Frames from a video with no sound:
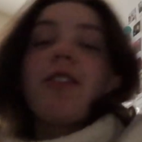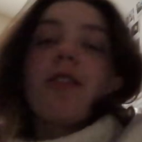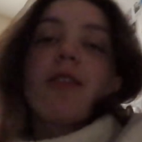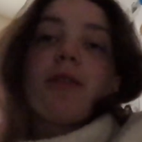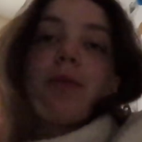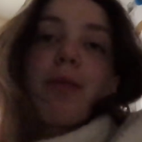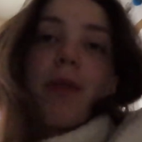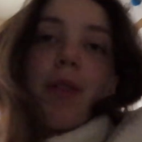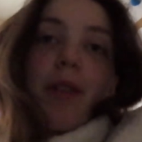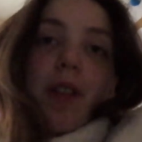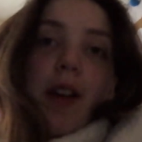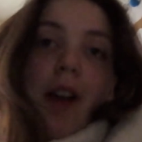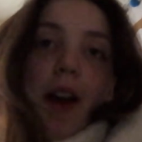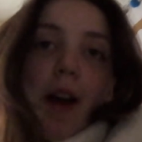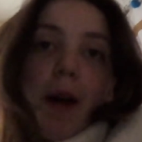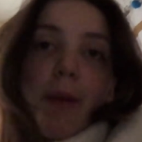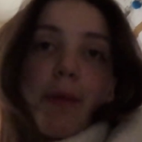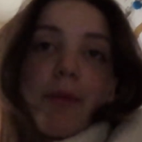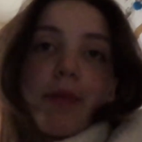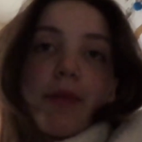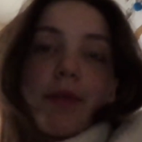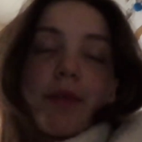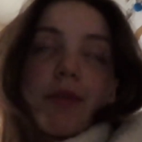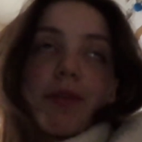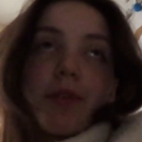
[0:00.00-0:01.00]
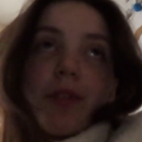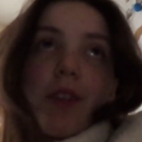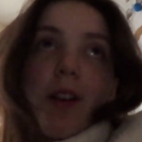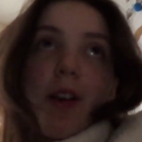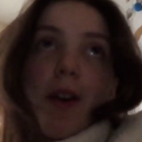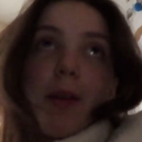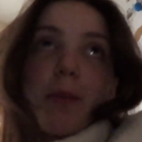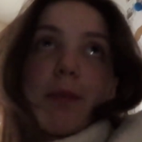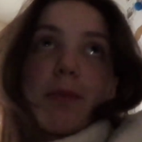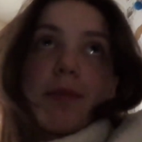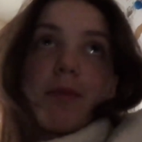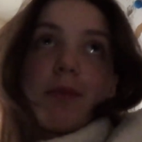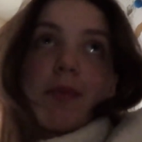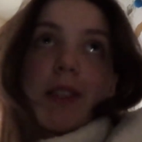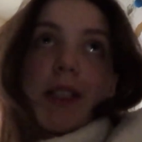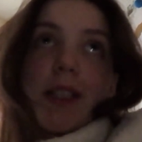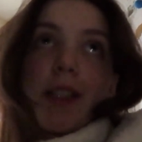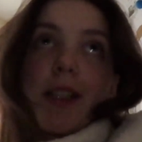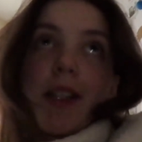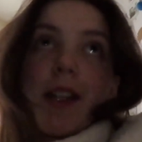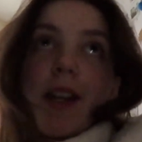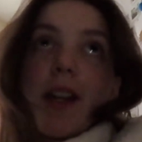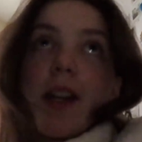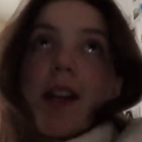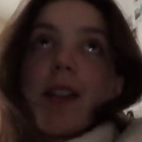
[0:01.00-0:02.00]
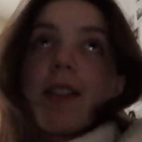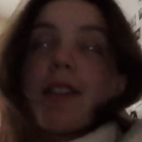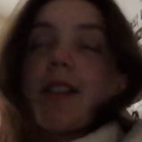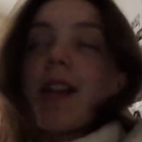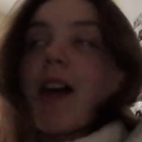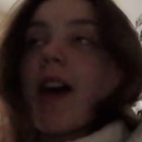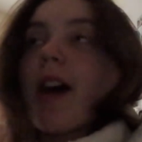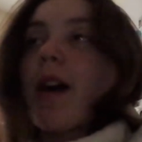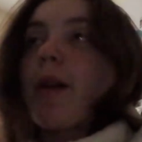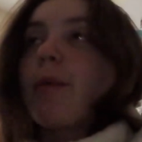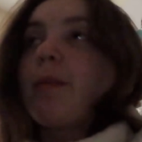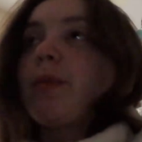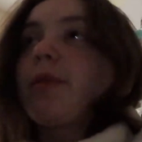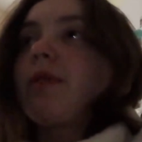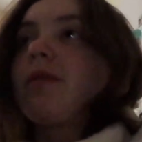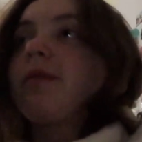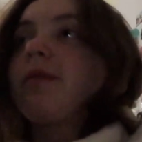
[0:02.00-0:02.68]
just woke up from a nap